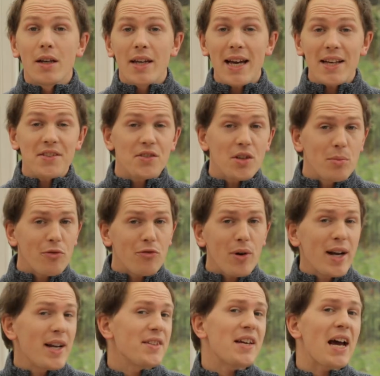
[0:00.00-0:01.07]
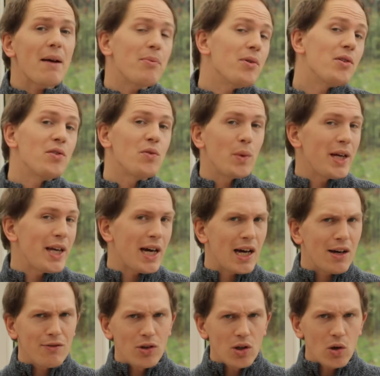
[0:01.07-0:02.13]
Yes, I'm afraid it's happened. We
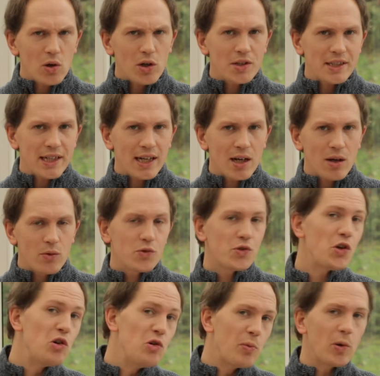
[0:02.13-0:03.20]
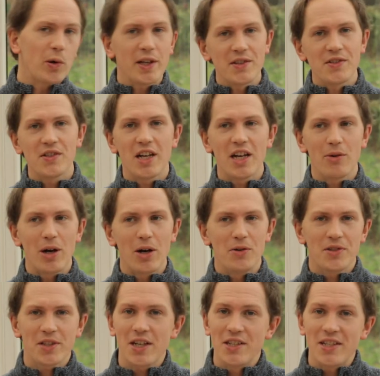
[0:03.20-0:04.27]
have lockdown
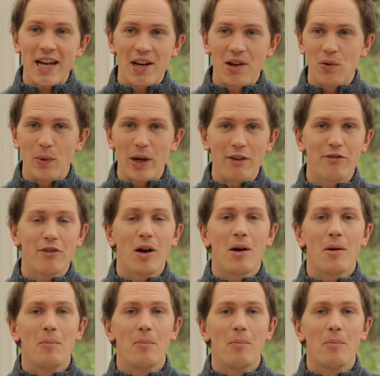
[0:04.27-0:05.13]
2.0 to contend with.